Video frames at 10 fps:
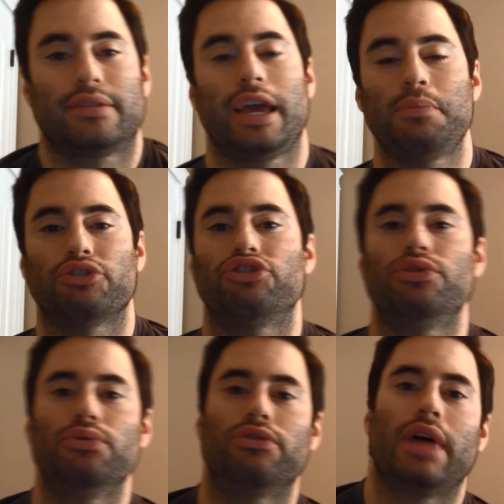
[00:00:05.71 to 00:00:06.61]
type of
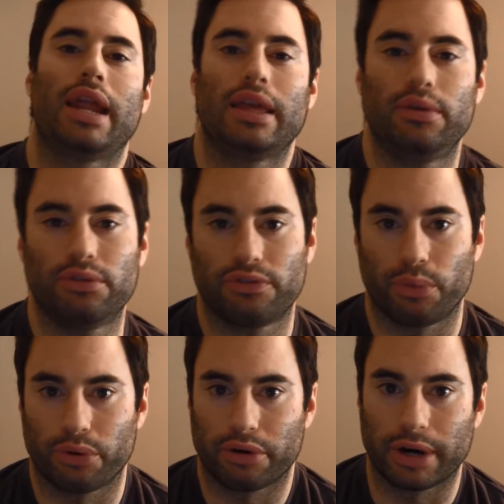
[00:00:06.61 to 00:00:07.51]
shoes that I use
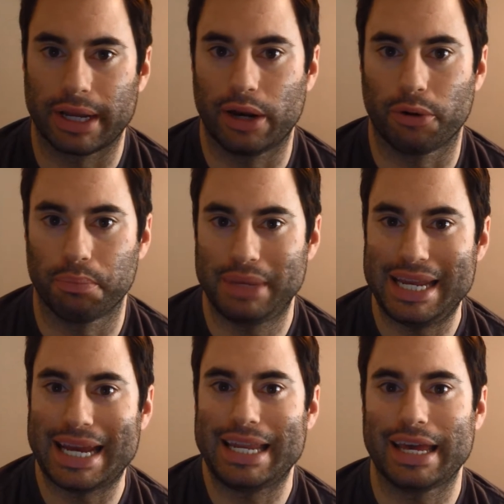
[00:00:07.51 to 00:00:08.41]
for
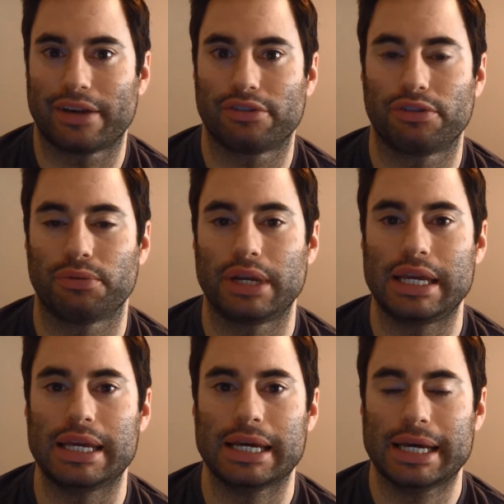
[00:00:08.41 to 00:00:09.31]

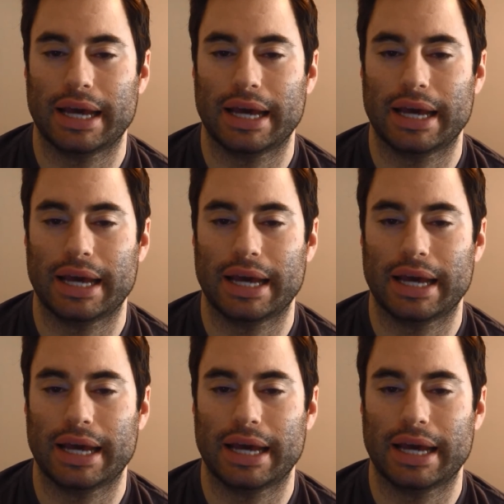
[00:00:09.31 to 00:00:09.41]
P90X3